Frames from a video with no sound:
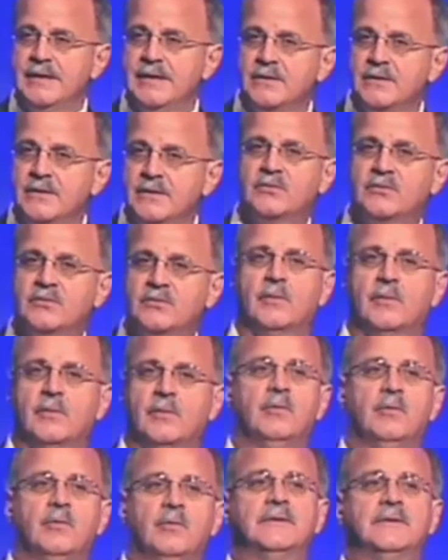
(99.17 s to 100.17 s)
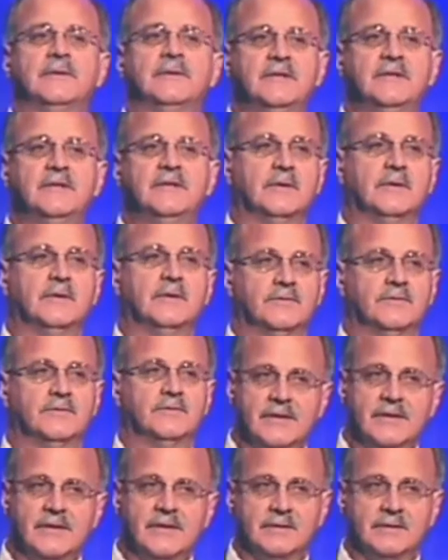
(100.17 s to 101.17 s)
and resorbable materials,
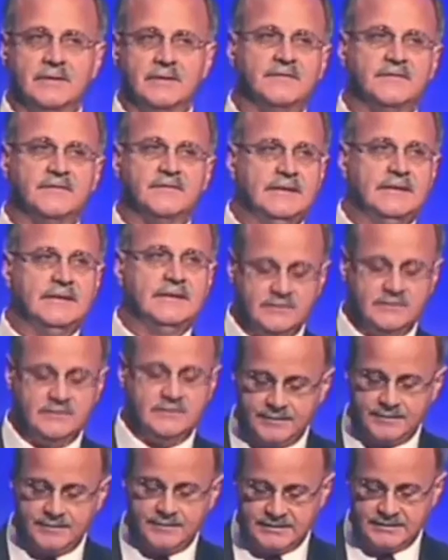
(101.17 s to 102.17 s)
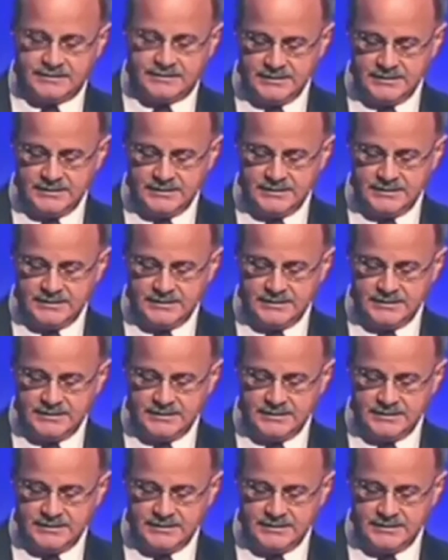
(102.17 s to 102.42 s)
another exciting topic